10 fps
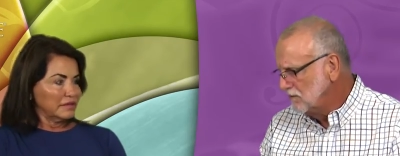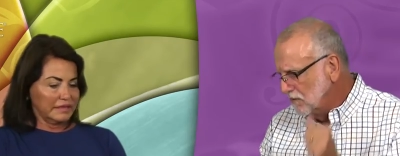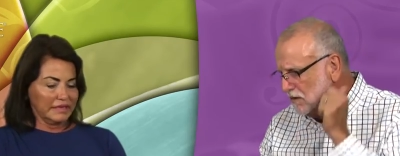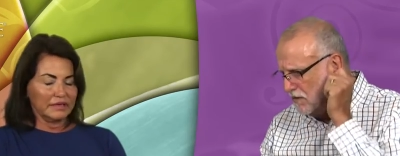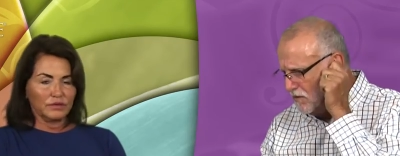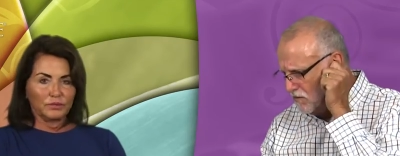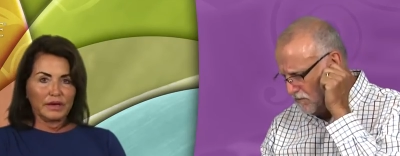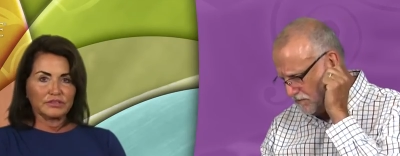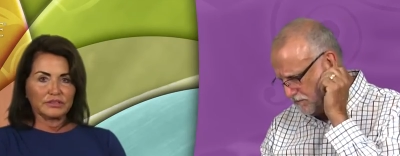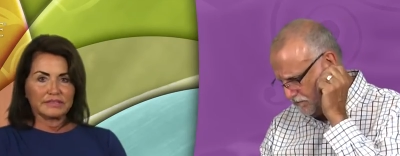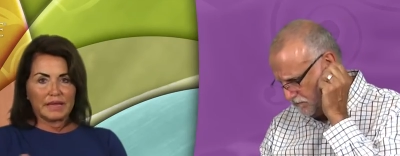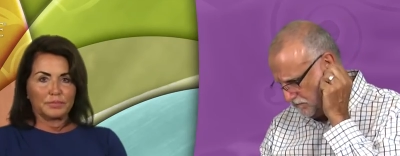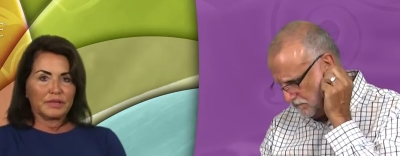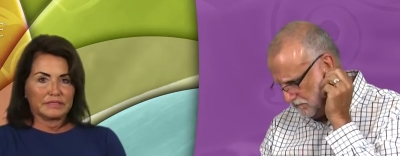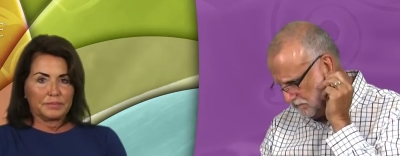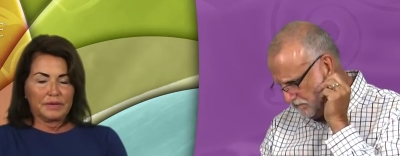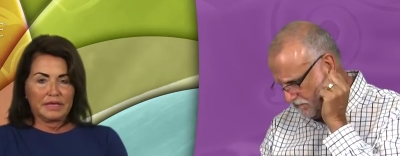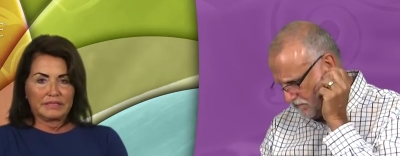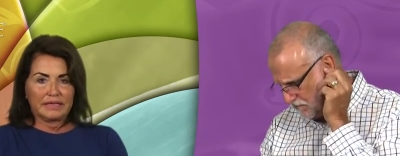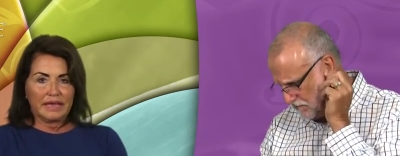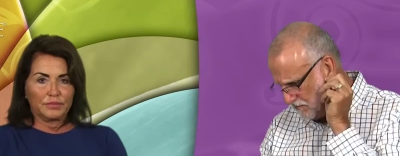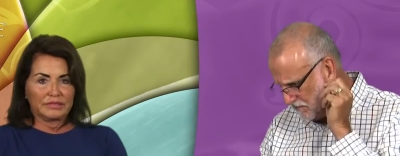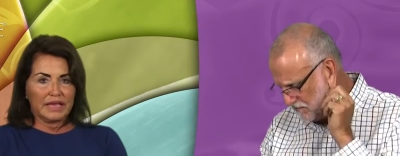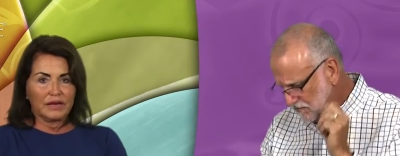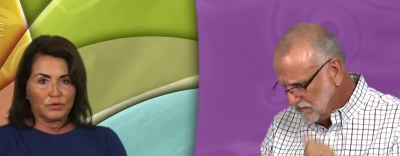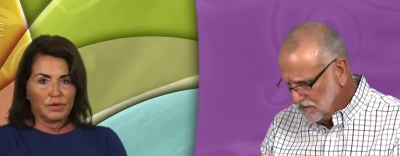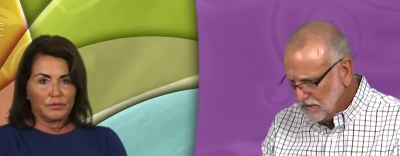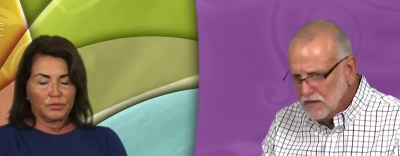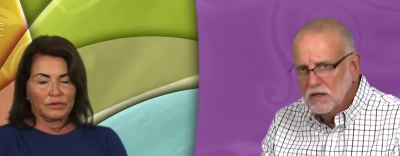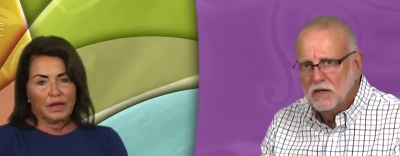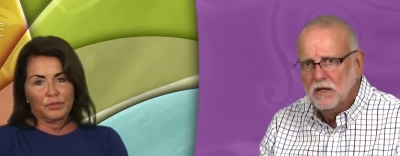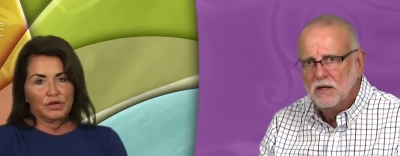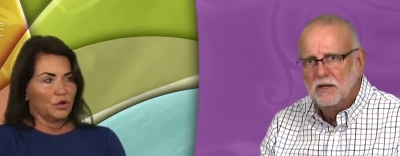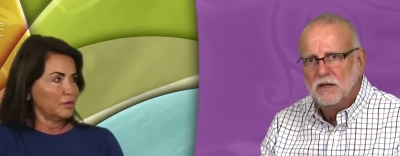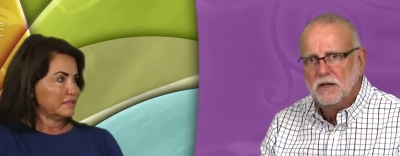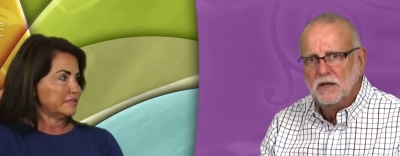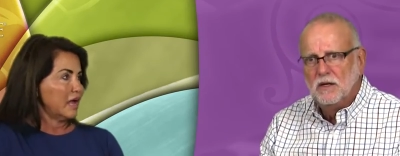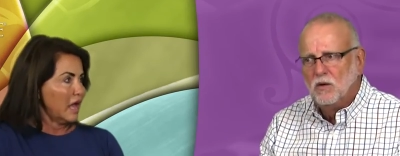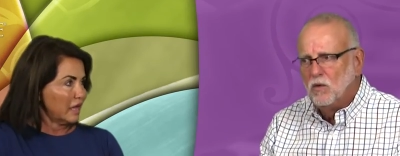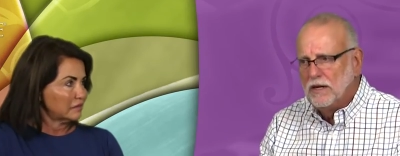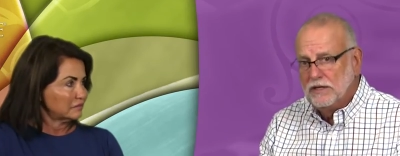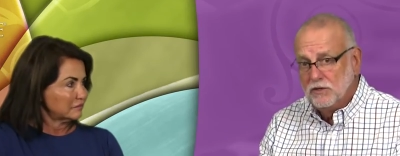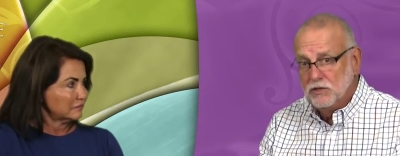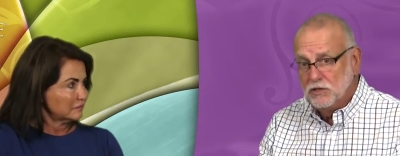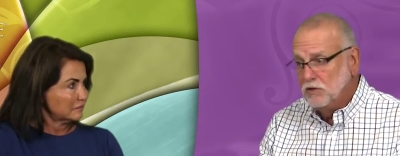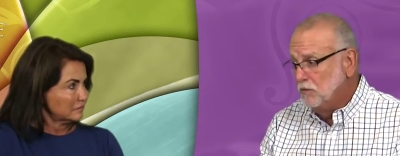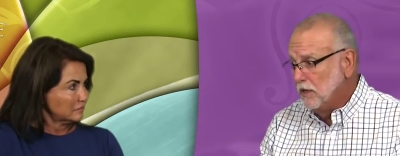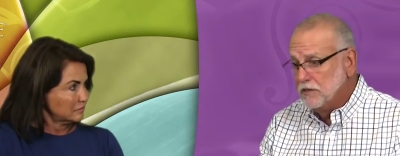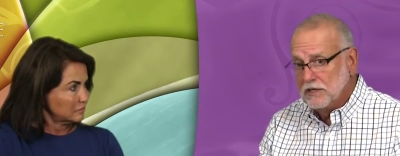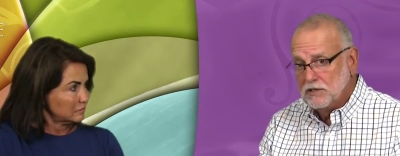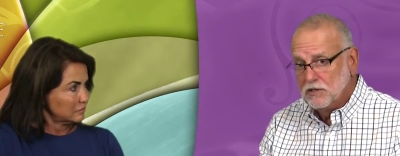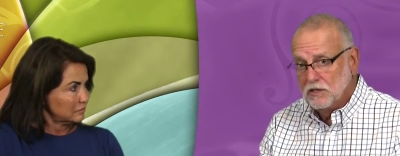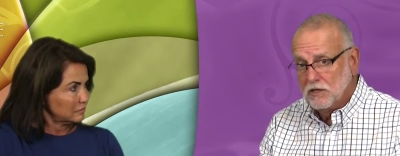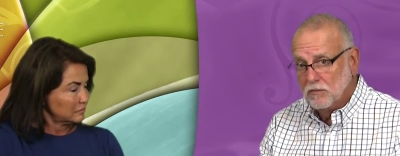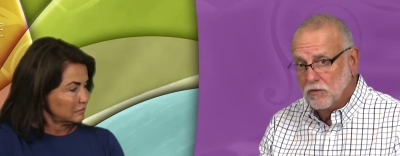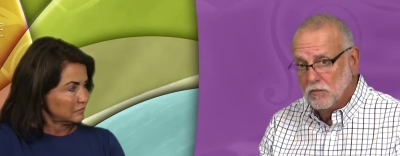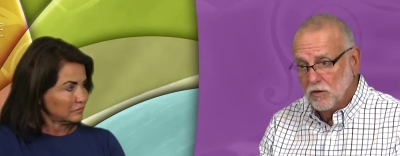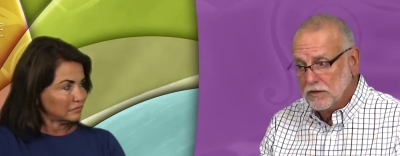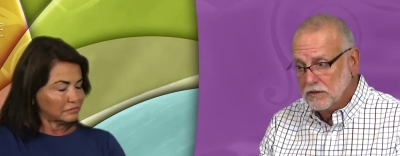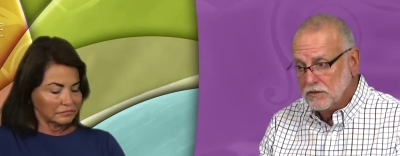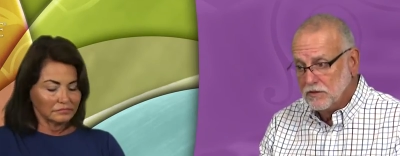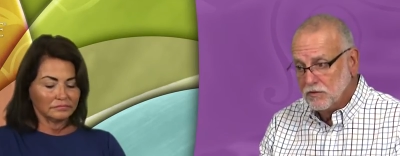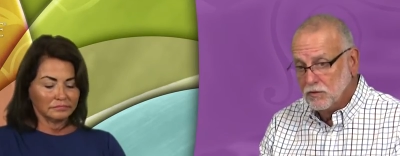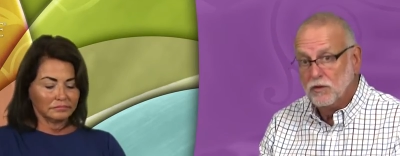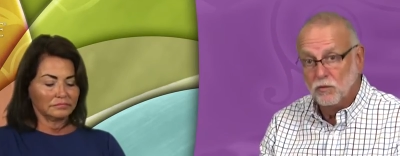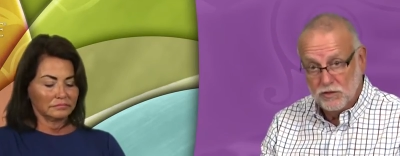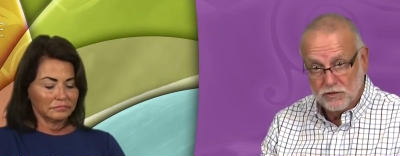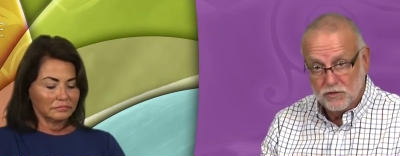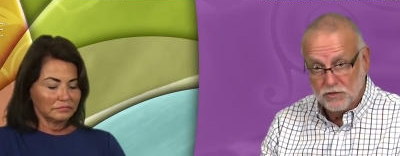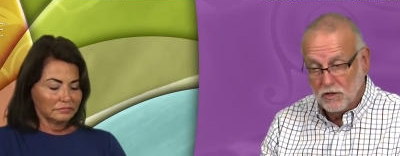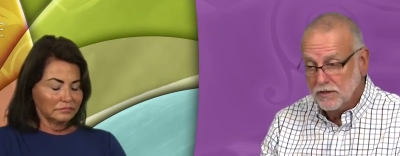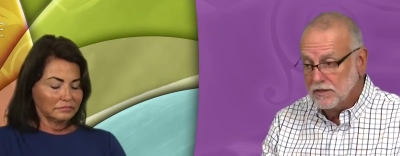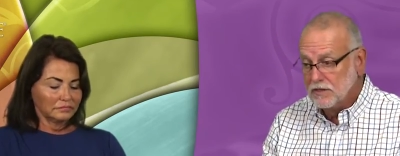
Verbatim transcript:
Speaker 1: the rectal exam plus a PSA was adequate. Well, now we know it's not.
Speaker 2: Well, and there's a new blood test that they're promoting that they're mm -hmm. doing research on, and